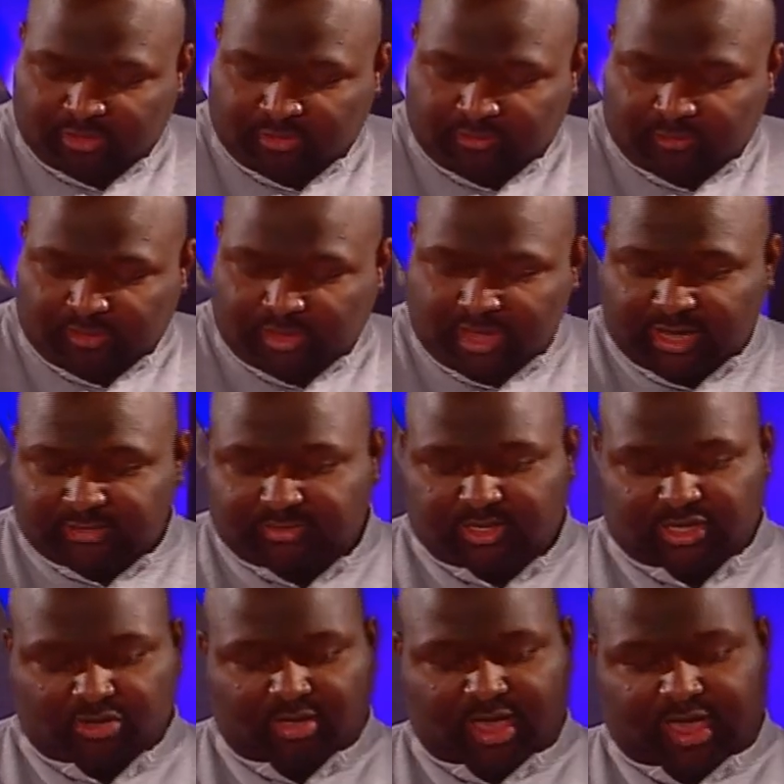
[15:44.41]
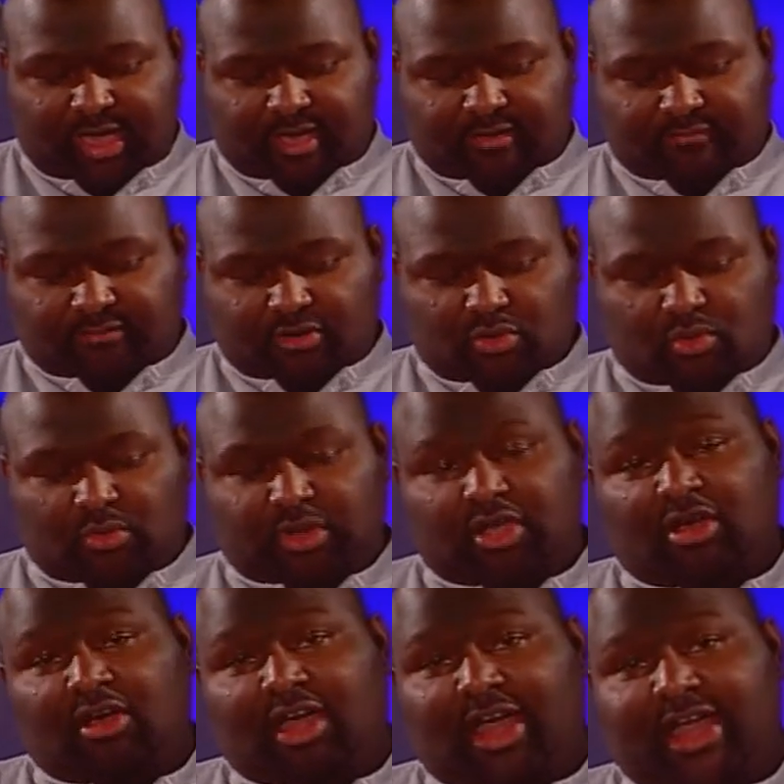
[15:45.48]
The next thing you have are what we
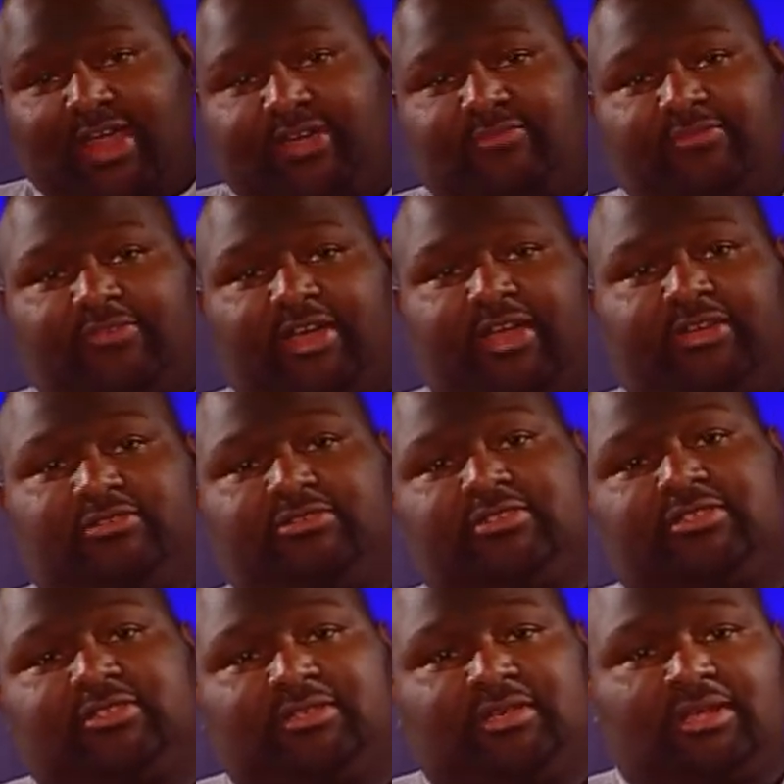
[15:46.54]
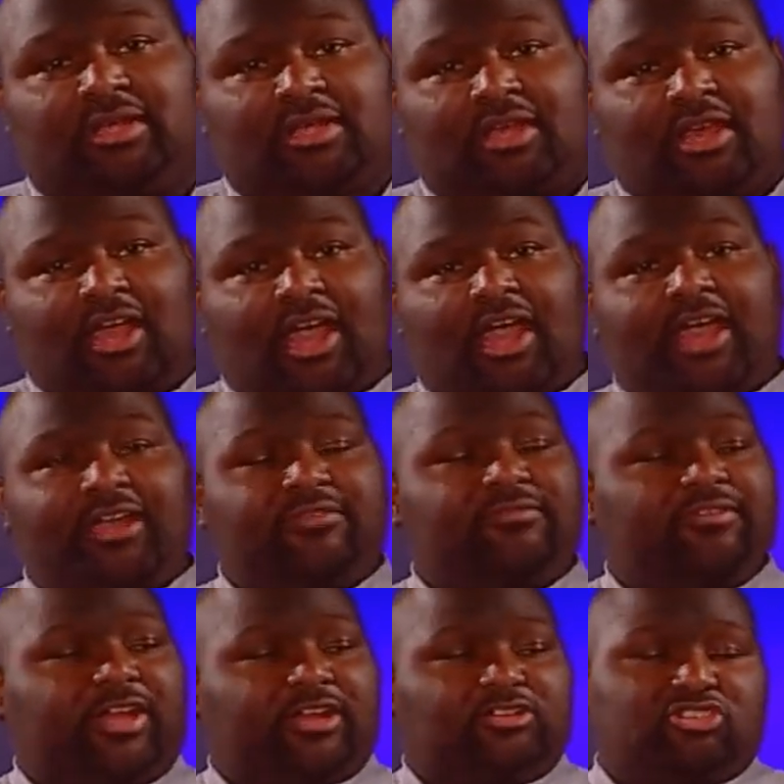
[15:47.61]
call item finders. Item
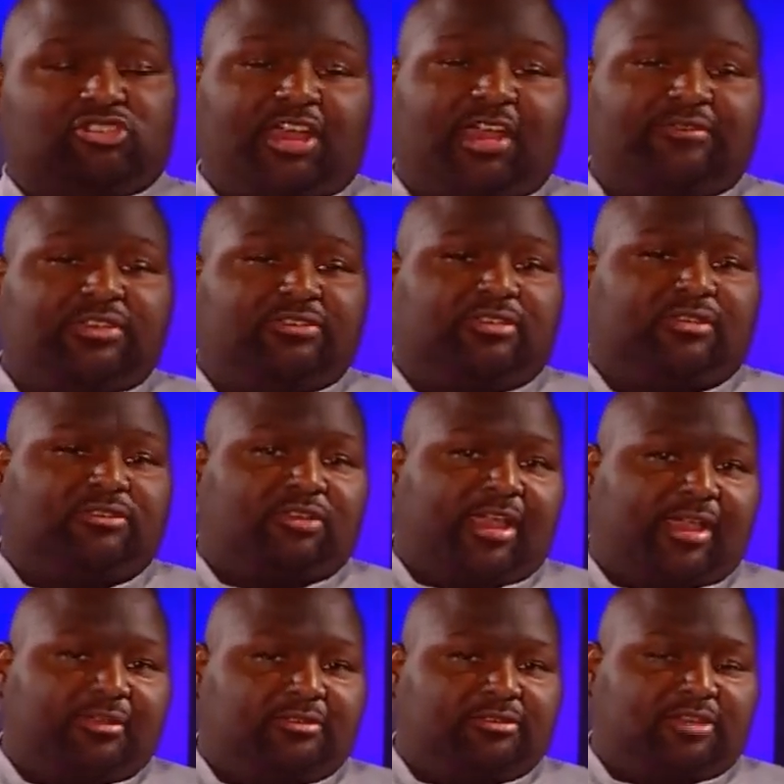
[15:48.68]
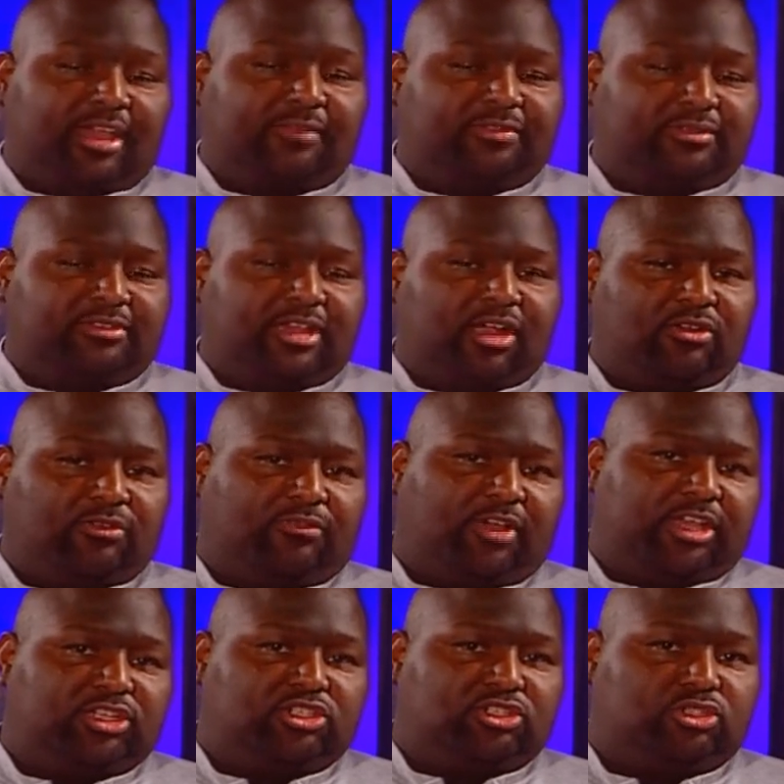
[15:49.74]
finders, you have to
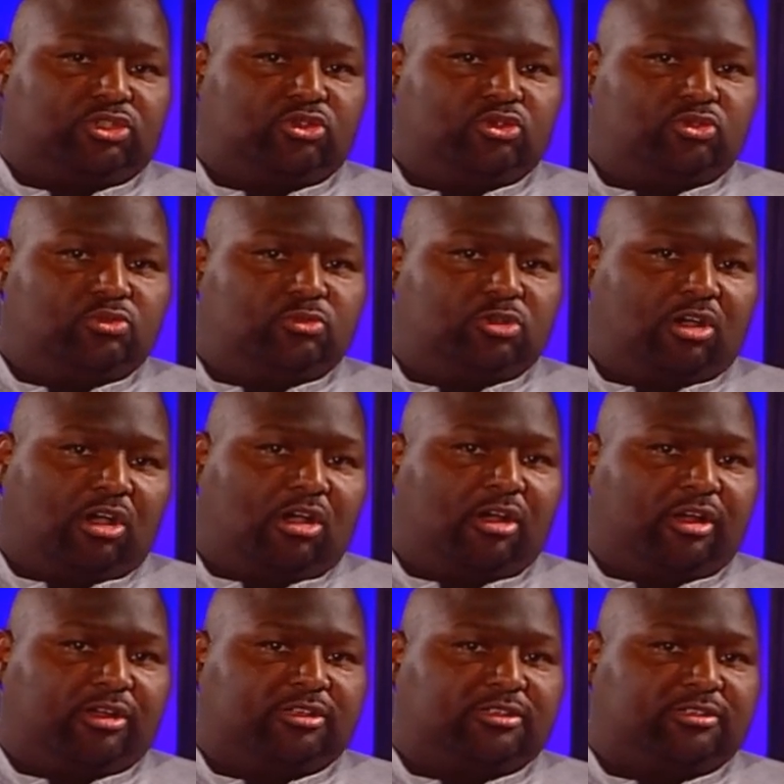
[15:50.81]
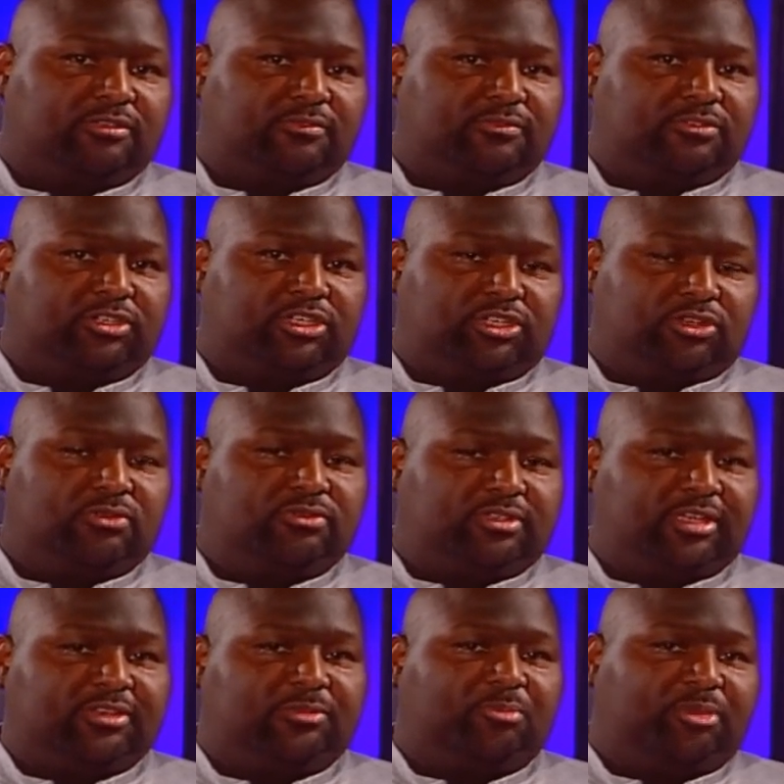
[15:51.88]
sacrifice 2 cards to use
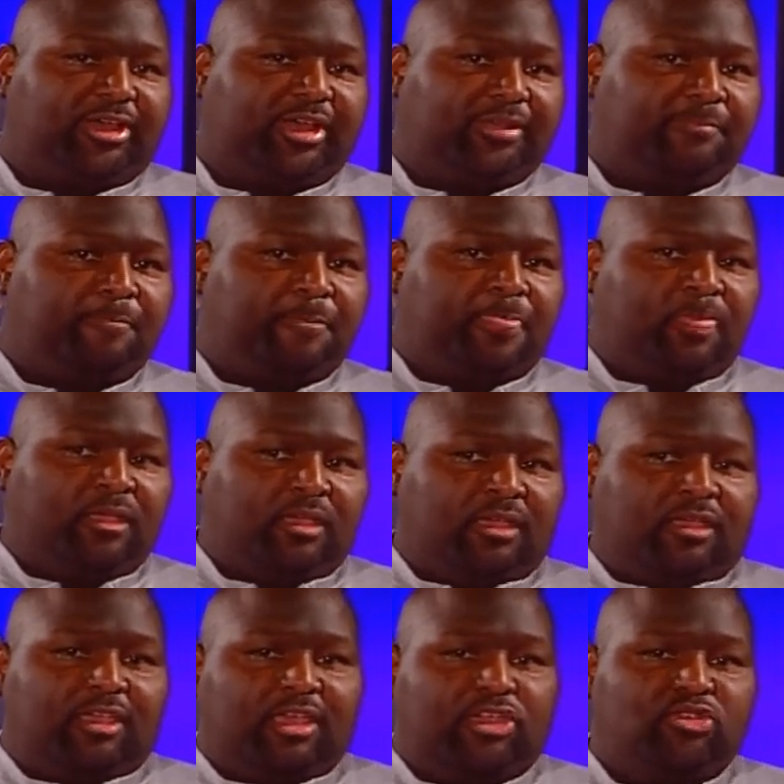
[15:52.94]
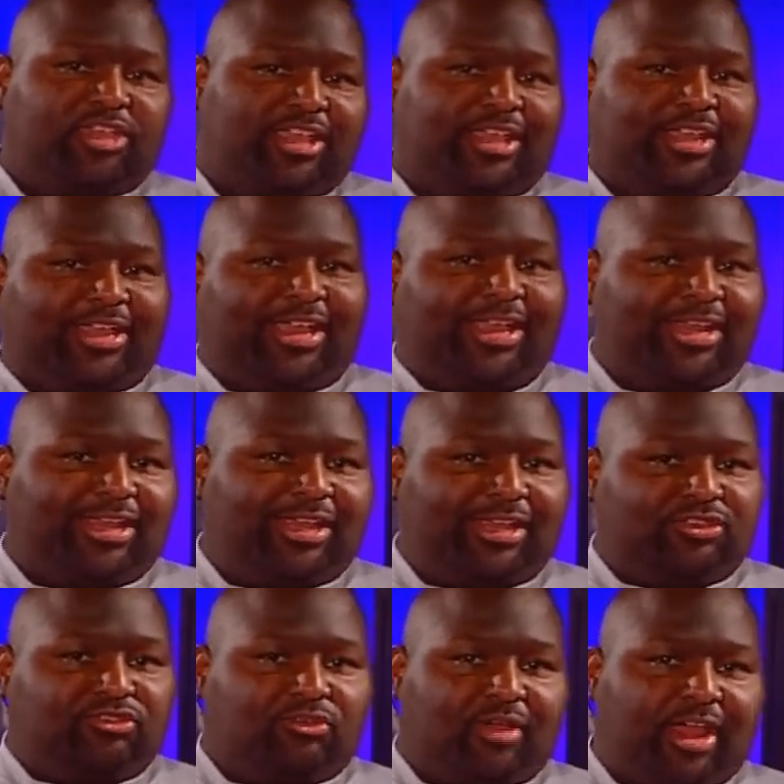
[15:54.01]
this, but you can get any
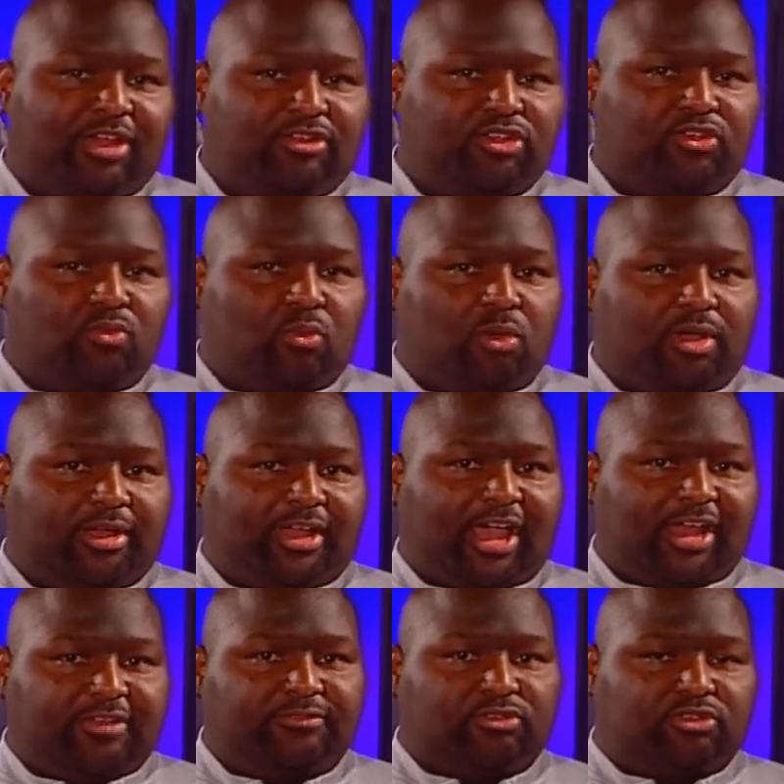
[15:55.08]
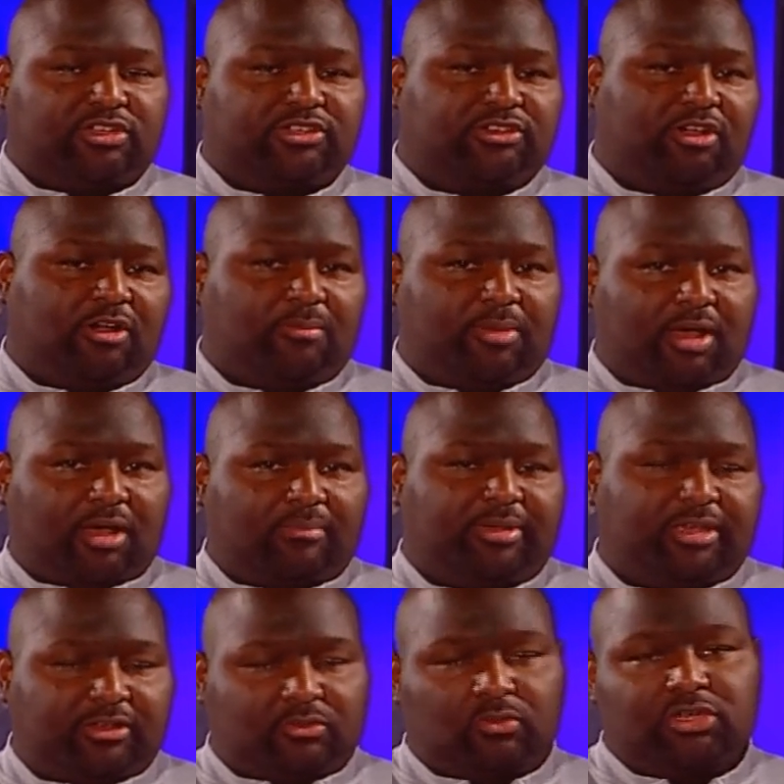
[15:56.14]
trainer you want out of your discard pile,
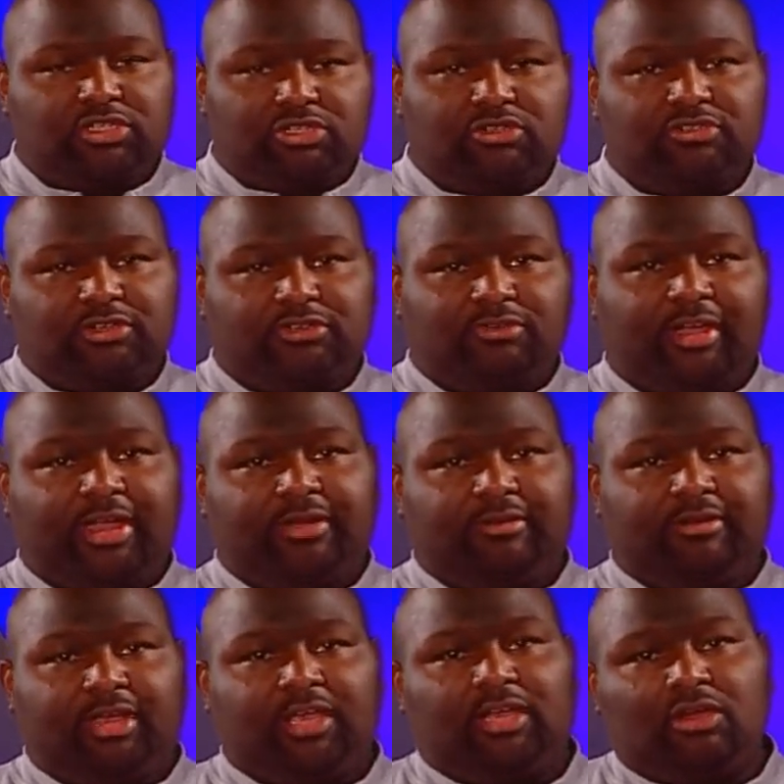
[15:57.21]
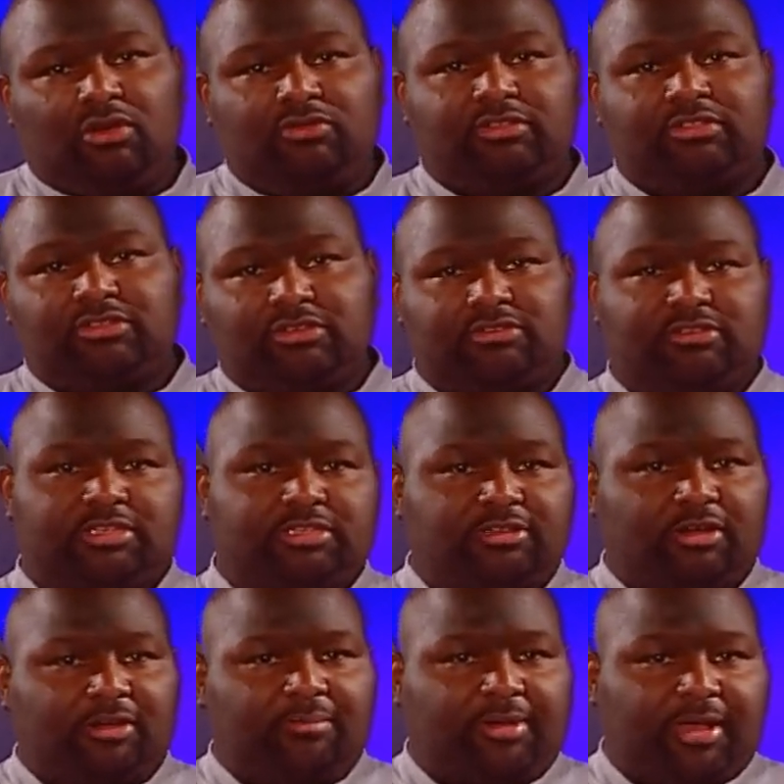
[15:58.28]
because once you use a trainer, it goes into your
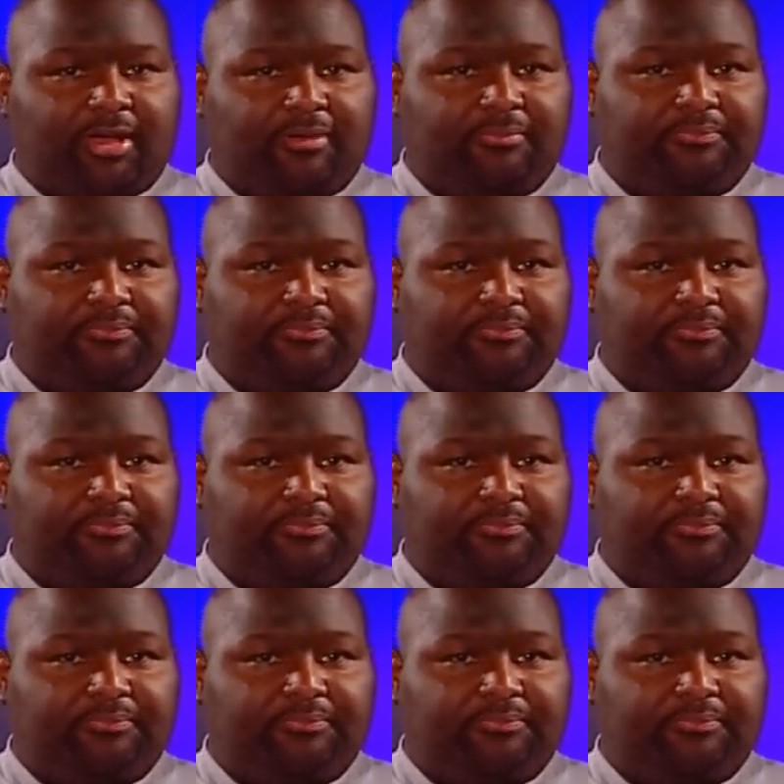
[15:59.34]
discard pile.